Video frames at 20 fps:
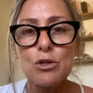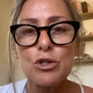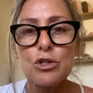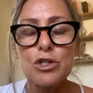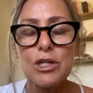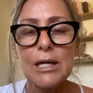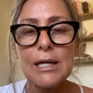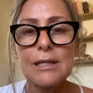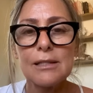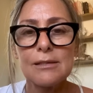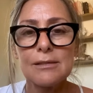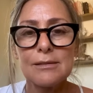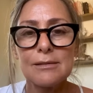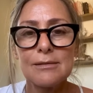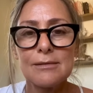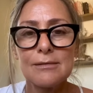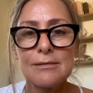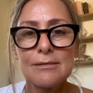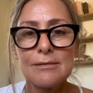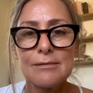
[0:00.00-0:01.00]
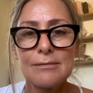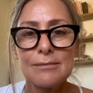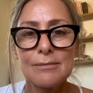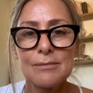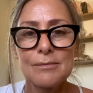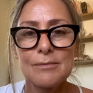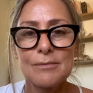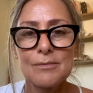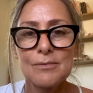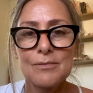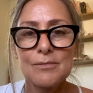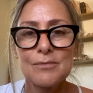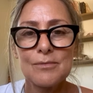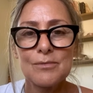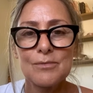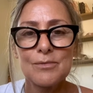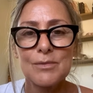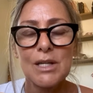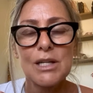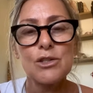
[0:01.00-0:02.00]
shit
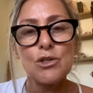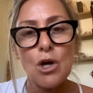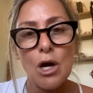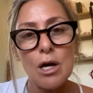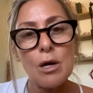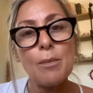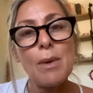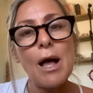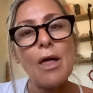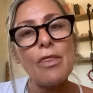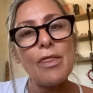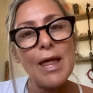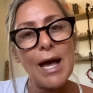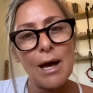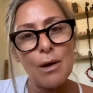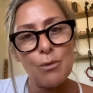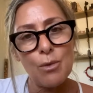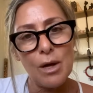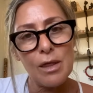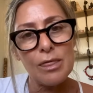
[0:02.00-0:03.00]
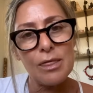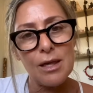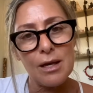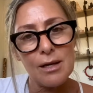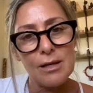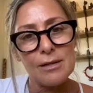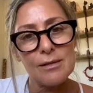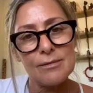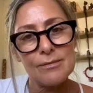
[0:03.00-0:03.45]
and talk about that one thing.